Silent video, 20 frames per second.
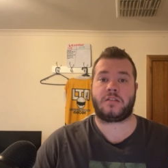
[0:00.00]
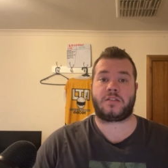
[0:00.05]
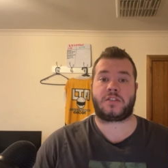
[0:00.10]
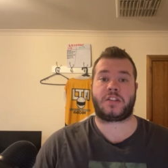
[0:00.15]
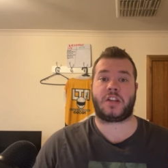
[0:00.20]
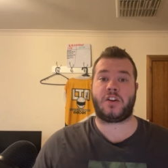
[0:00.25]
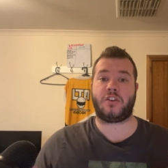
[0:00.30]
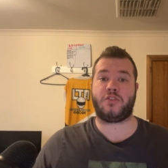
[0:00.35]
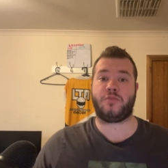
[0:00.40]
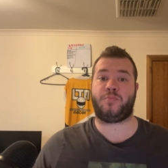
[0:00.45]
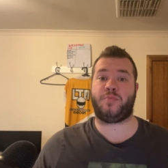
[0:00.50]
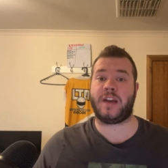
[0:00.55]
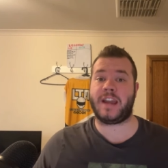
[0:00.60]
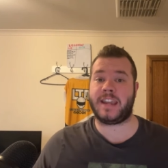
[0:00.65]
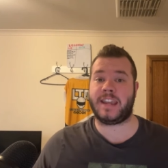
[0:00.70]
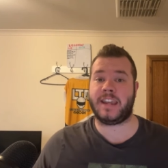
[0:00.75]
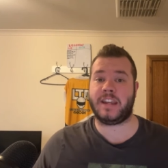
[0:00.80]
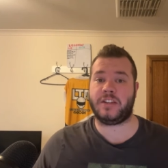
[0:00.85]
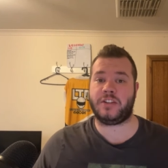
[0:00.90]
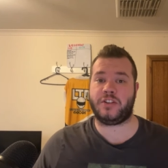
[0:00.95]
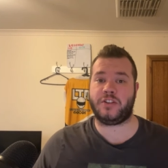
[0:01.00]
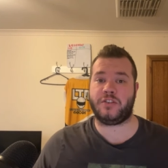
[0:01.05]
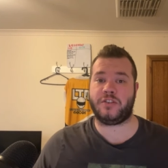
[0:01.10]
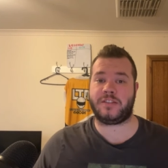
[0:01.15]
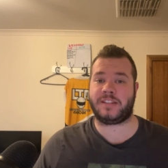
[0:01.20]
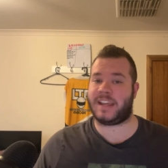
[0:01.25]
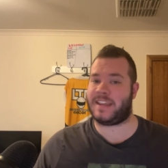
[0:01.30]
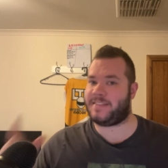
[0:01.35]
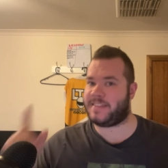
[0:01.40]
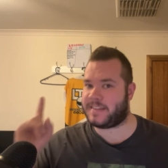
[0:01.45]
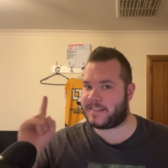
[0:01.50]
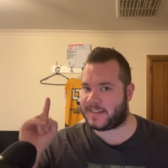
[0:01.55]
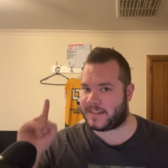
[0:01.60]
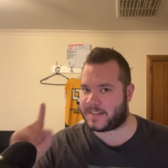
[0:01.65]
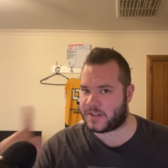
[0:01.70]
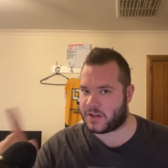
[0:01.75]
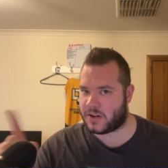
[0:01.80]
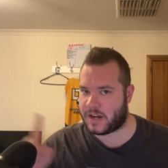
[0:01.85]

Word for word: So, breaking news, and this is